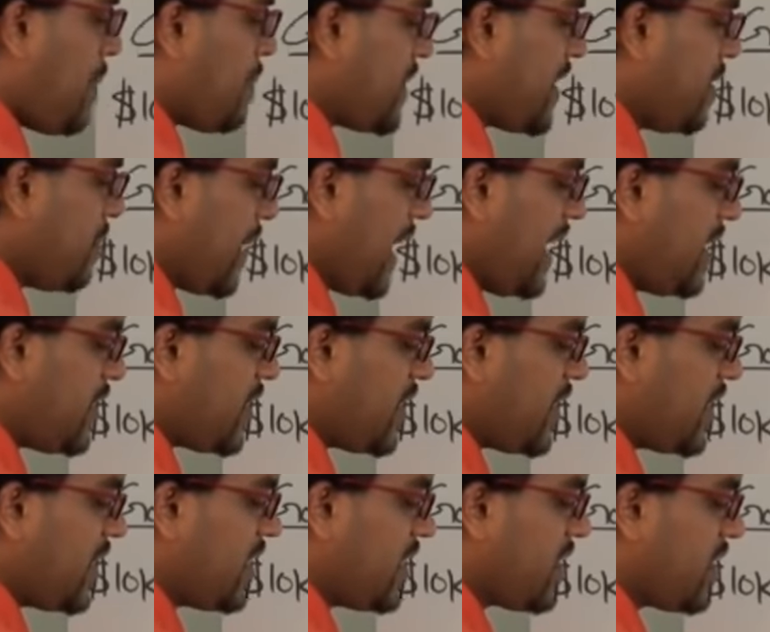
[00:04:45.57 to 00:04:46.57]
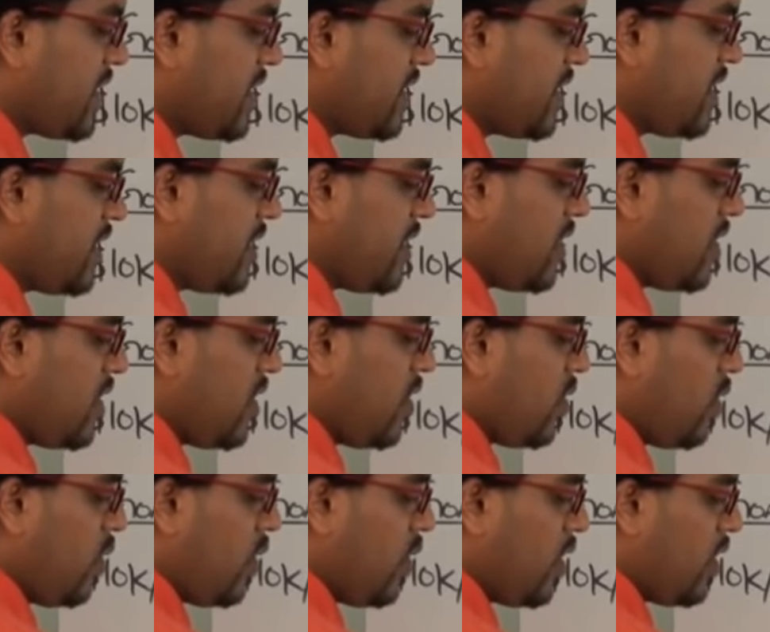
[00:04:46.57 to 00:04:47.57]
opt-in pages
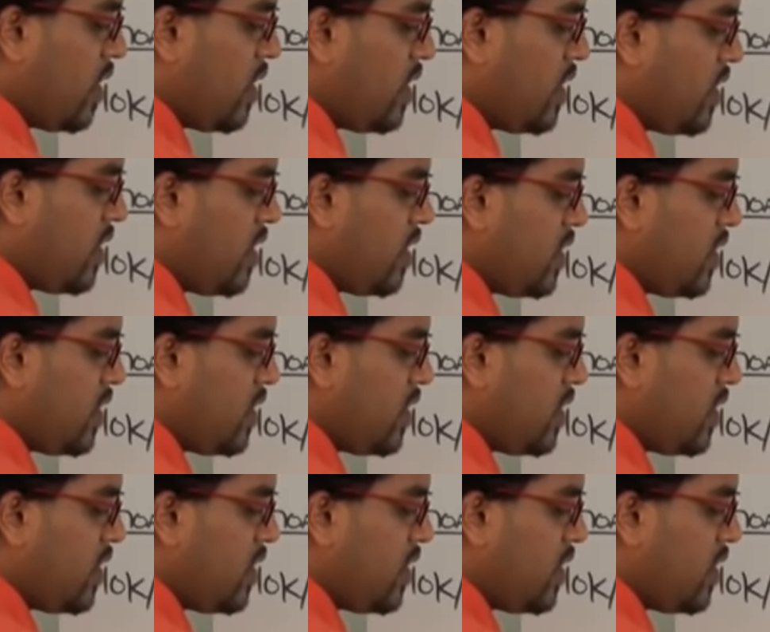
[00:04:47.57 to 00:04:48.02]
or